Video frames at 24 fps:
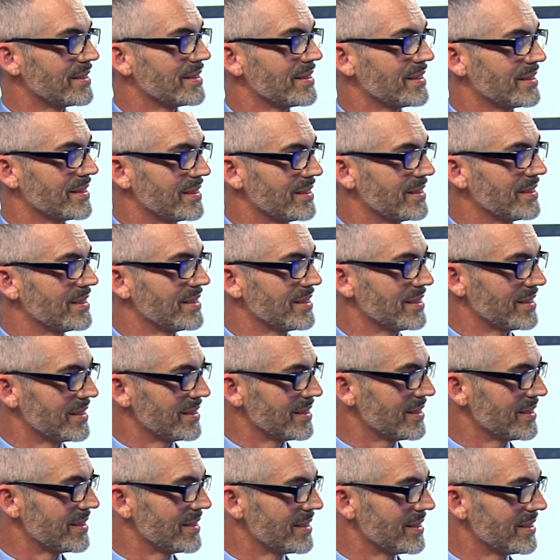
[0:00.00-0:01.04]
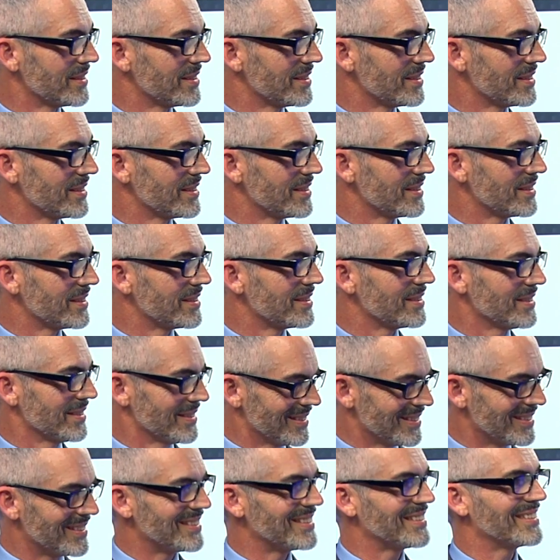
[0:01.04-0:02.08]
proclaimed this
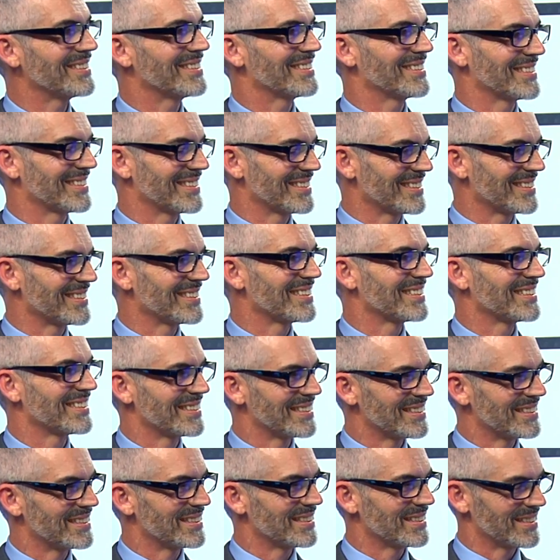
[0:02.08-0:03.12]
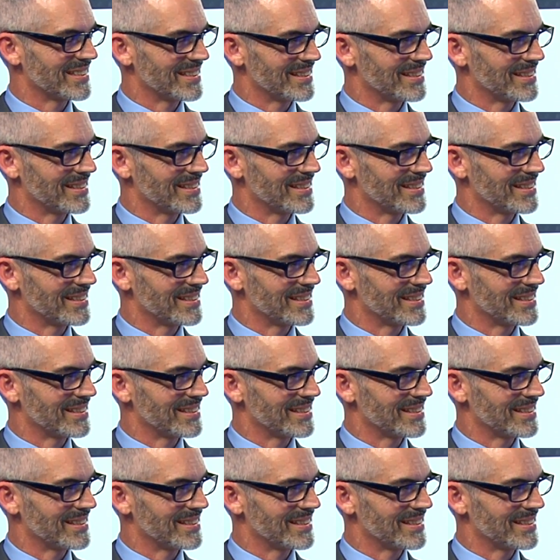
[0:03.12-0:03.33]
area Little Armenia.